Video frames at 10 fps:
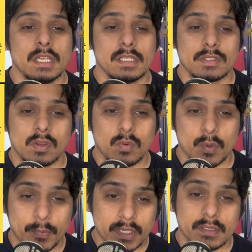So we're
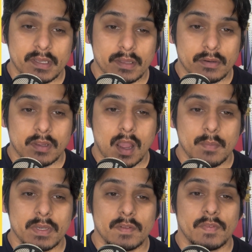putting together a
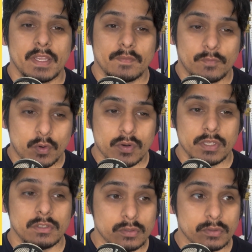comedy event for
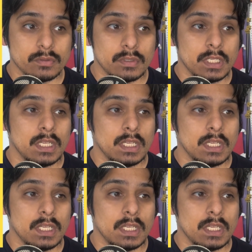you